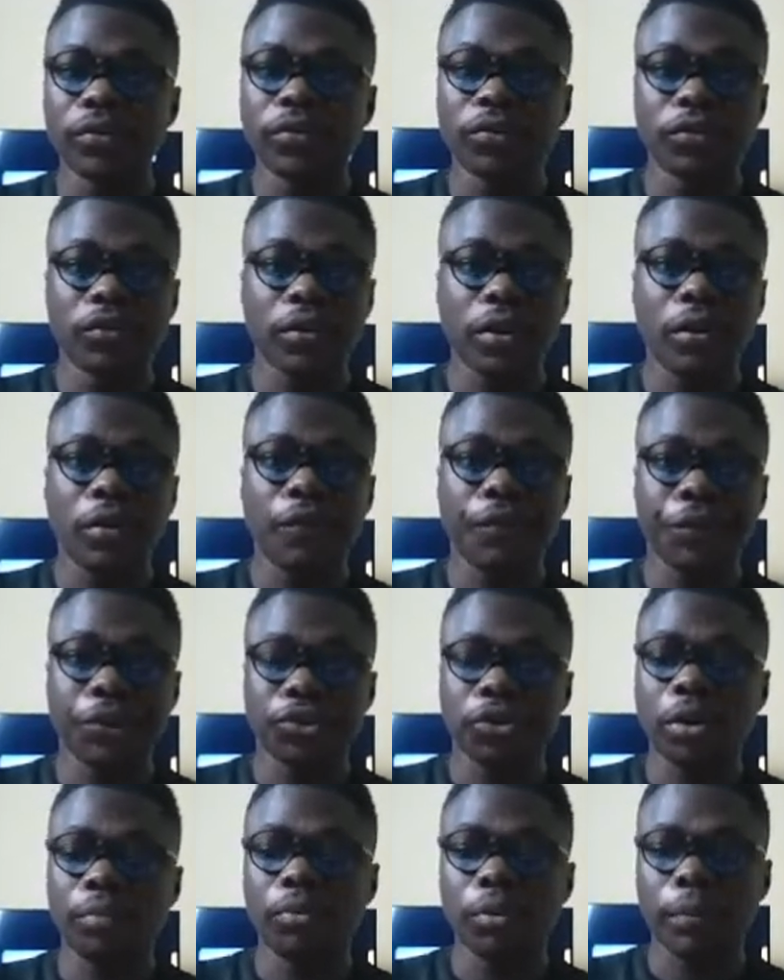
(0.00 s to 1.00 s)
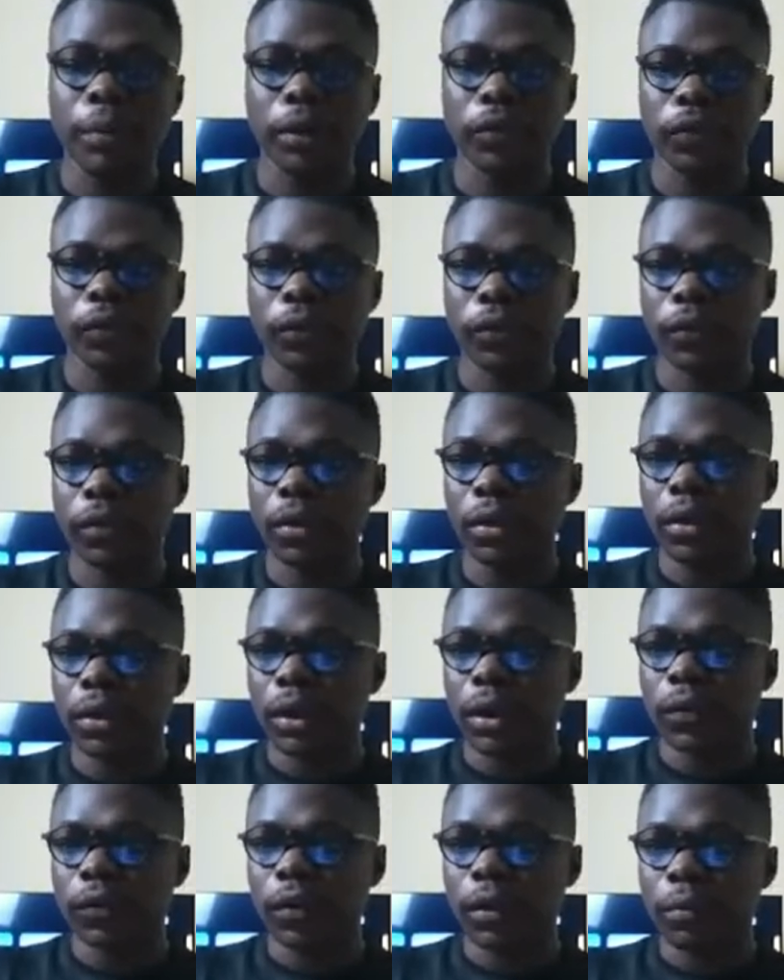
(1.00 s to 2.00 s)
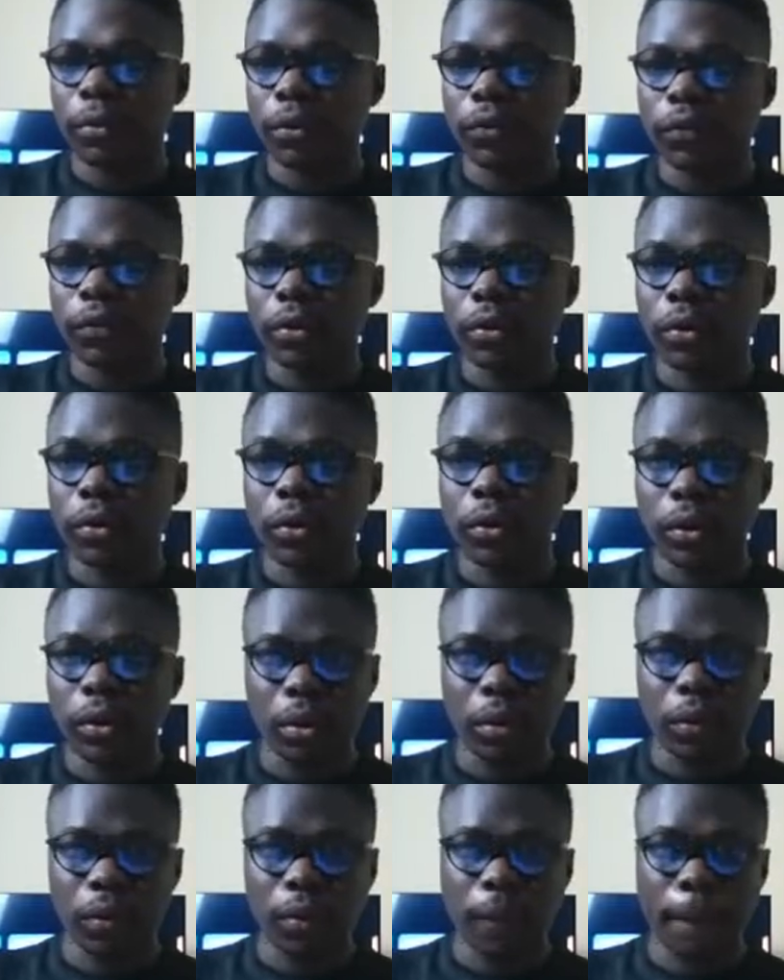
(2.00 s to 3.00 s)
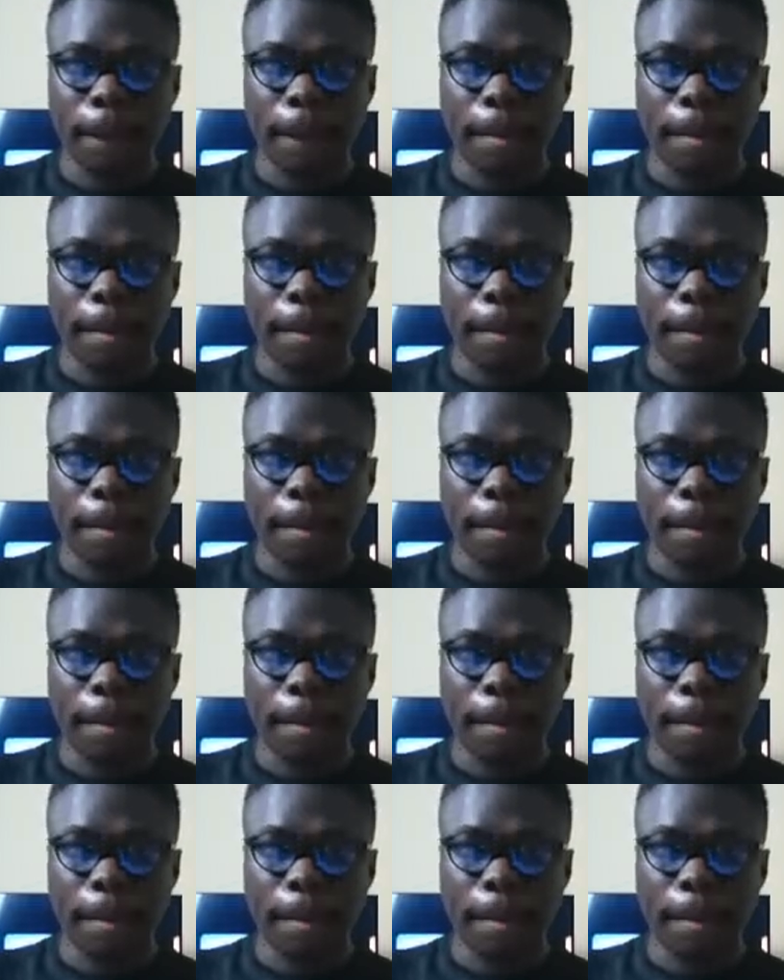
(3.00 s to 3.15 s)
digital virtual properties. So I'm going to log in now.